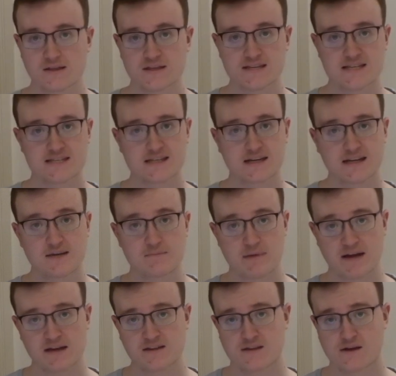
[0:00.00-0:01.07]
This is slightly
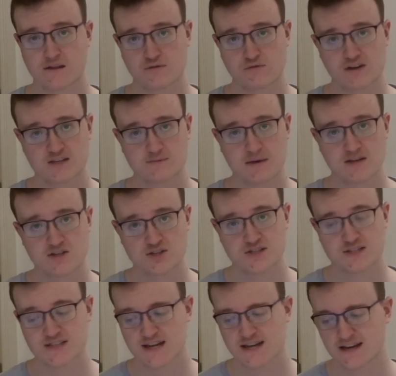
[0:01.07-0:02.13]
bigger than the other expansion
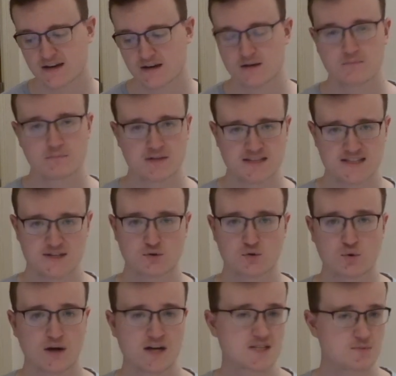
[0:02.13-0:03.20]
set, but it's still
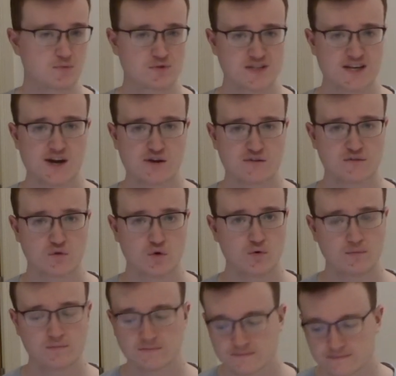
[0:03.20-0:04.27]
quite a small set
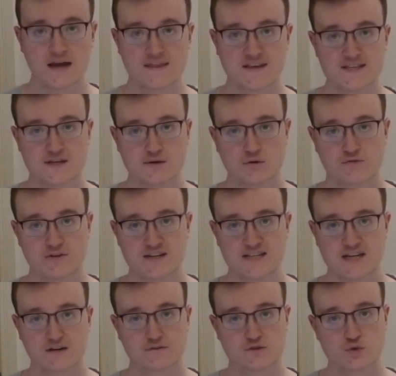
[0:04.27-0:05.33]
overall, and this set will
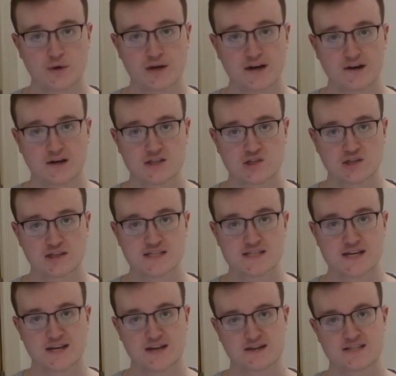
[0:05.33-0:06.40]
retail for twenty-nine dollars
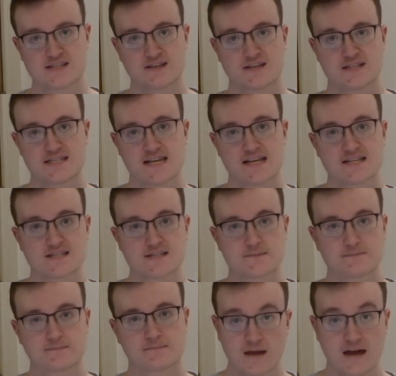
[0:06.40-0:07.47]
and ninety-nine cents.
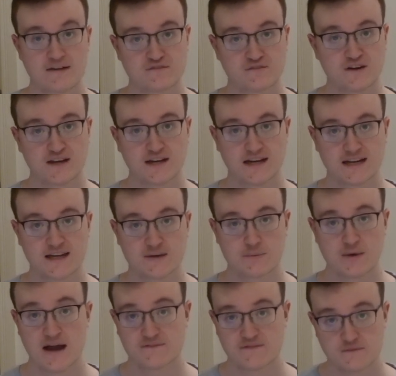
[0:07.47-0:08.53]
And finally,
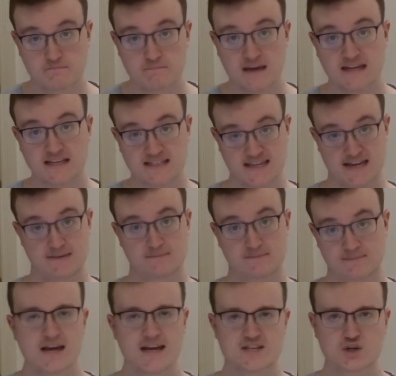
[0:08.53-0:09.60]
we have the big set.
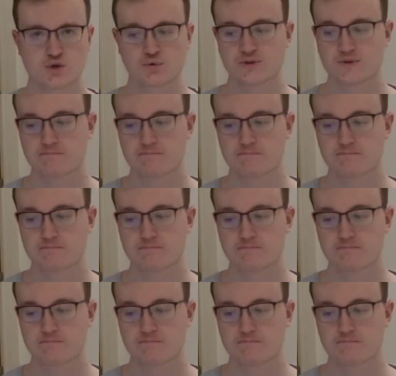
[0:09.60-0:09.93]
It's called the